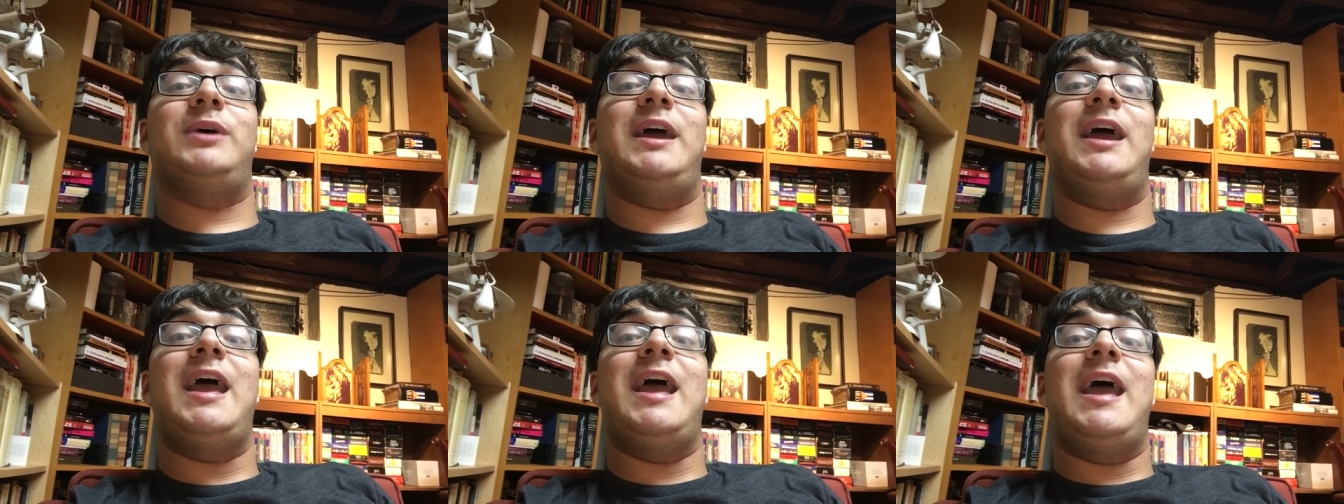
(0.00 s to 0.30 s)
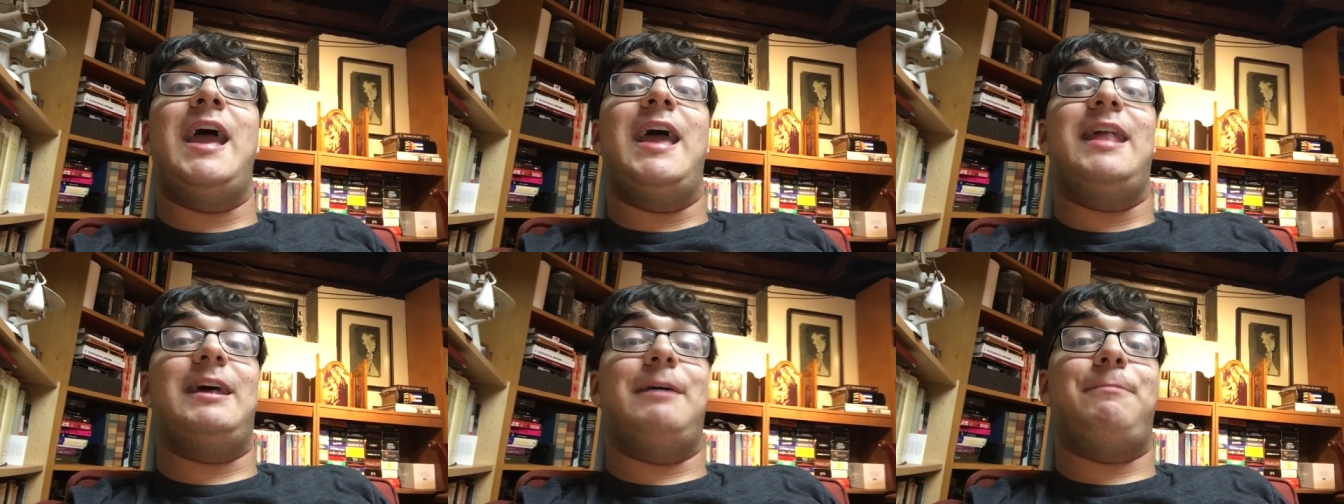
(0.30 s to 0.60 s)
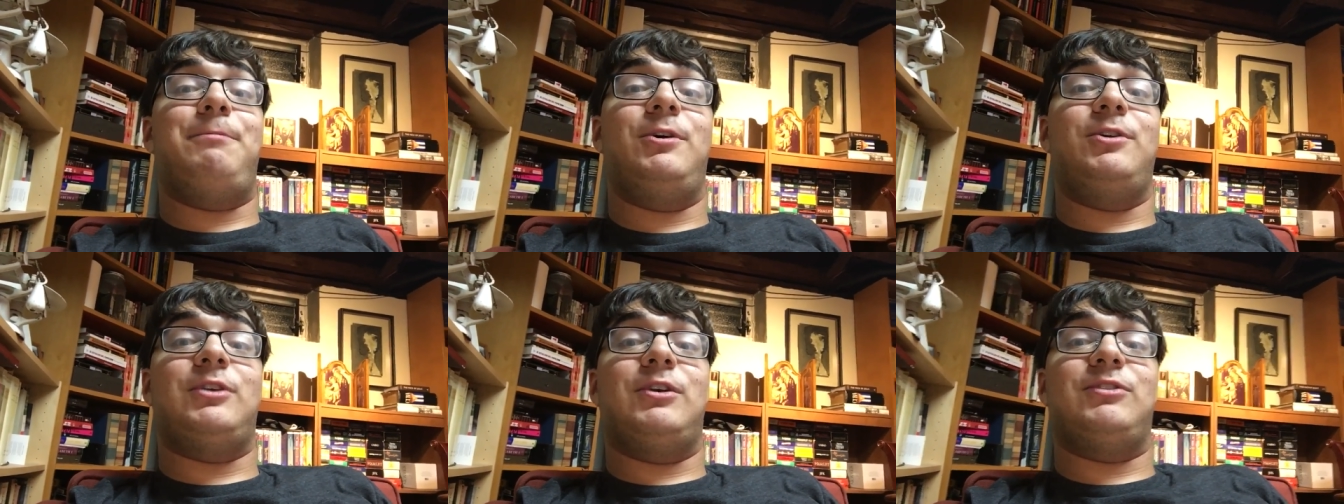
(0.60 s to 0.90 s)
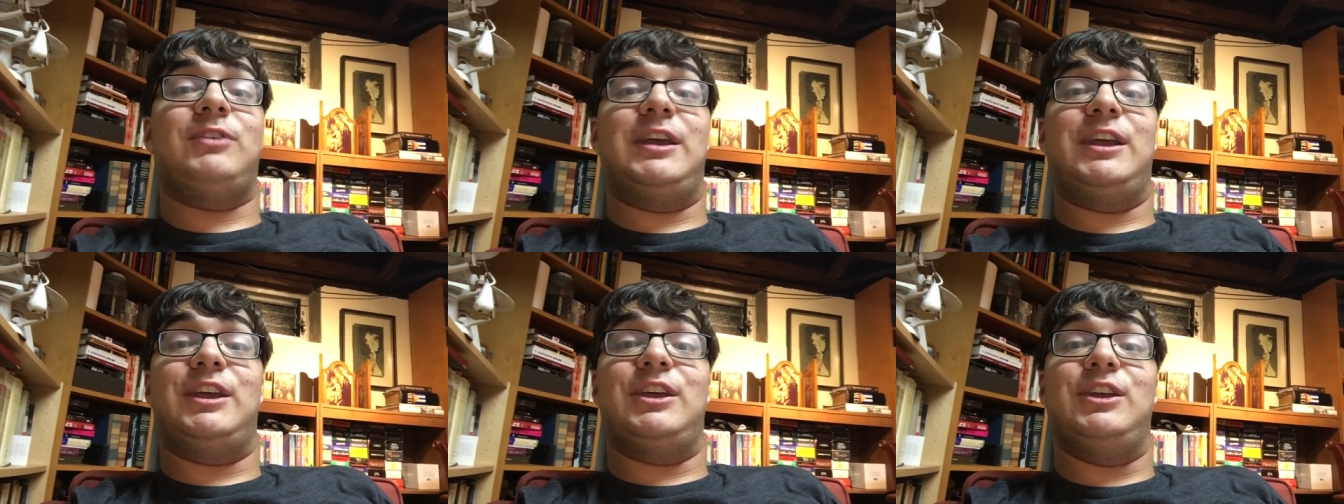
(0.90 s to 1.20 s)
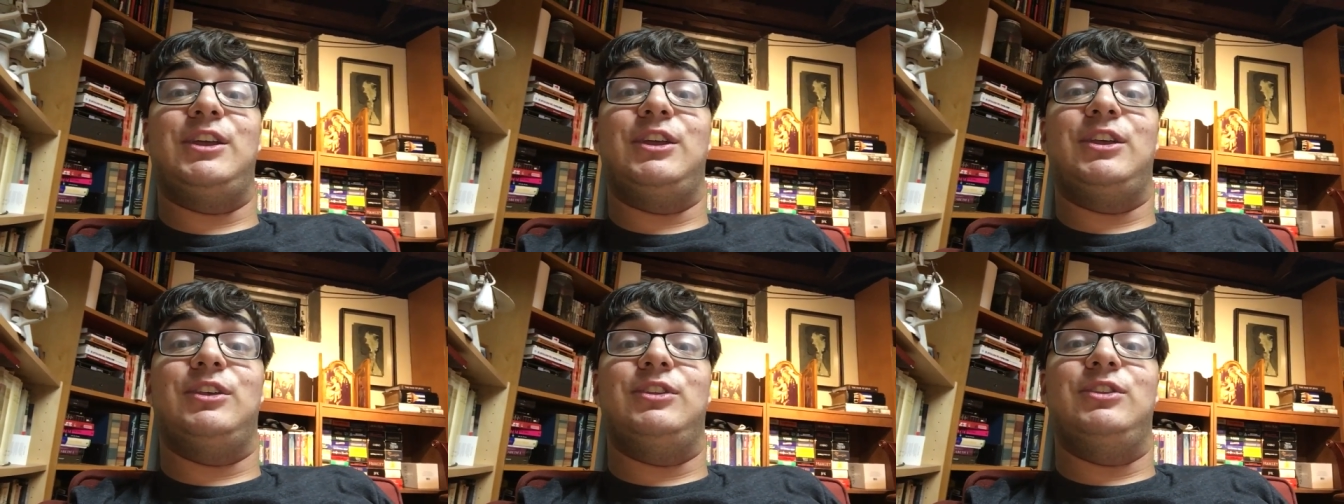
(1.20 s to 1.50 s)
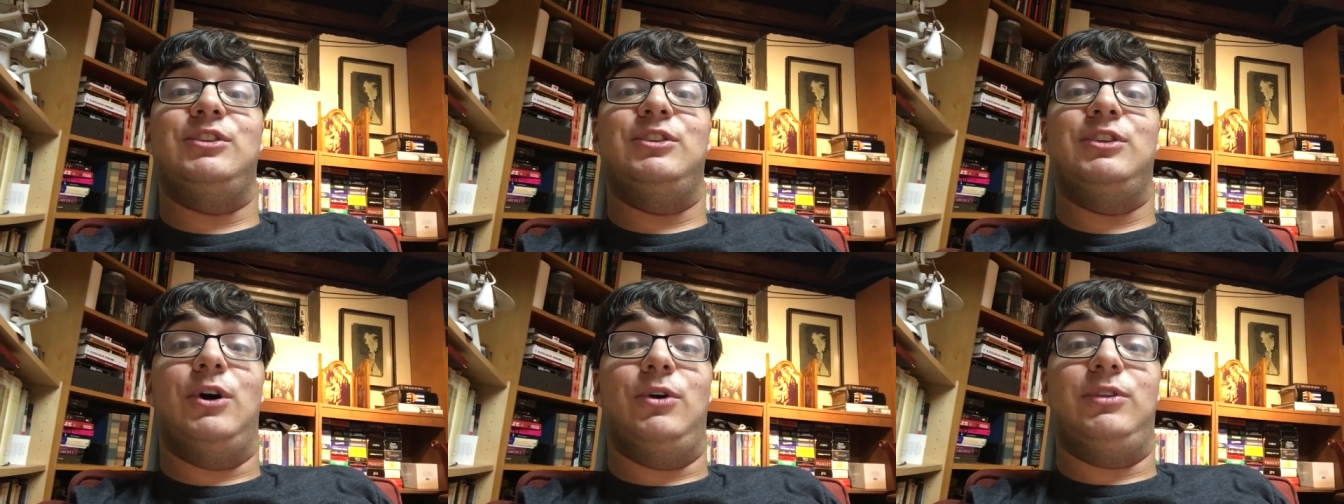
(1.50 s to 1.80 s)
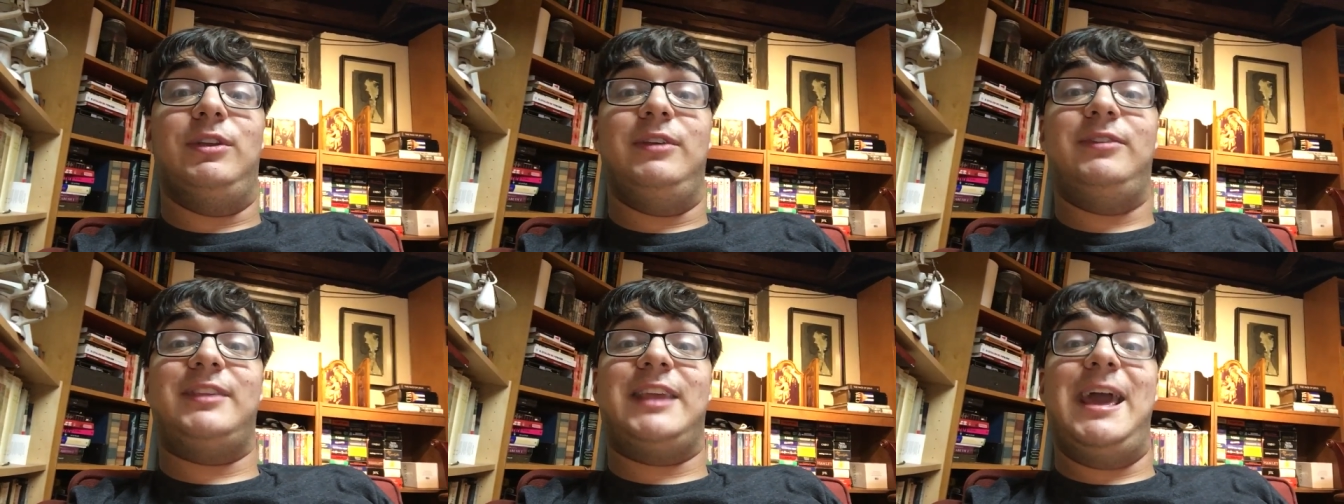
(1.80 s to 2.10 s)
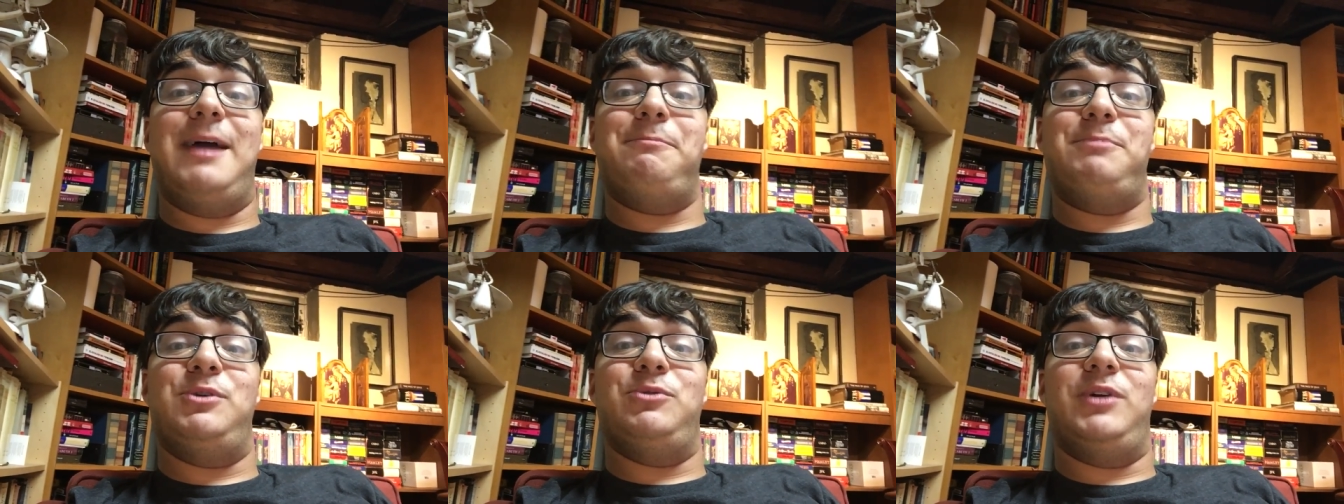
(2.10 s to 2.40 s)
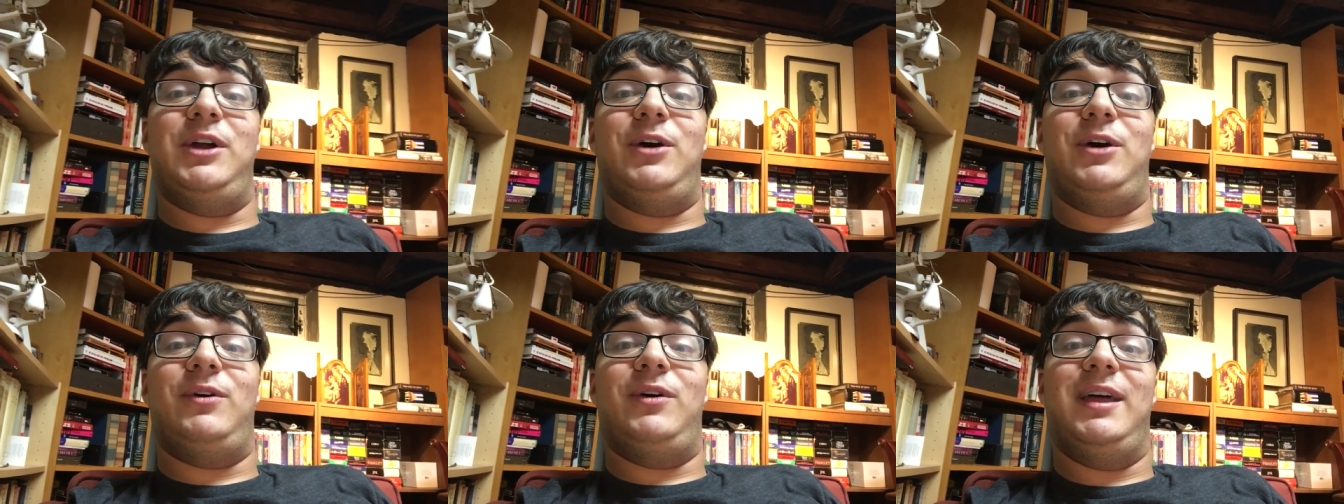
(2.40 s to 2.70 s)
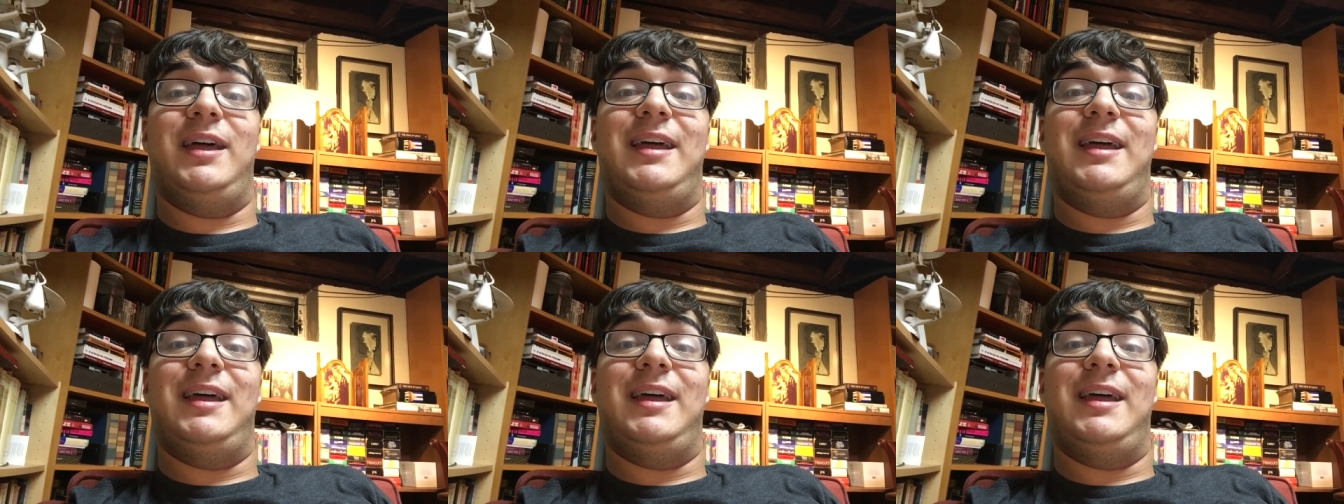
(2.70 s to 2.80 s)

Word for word: And at first I was like, no, this can't be real.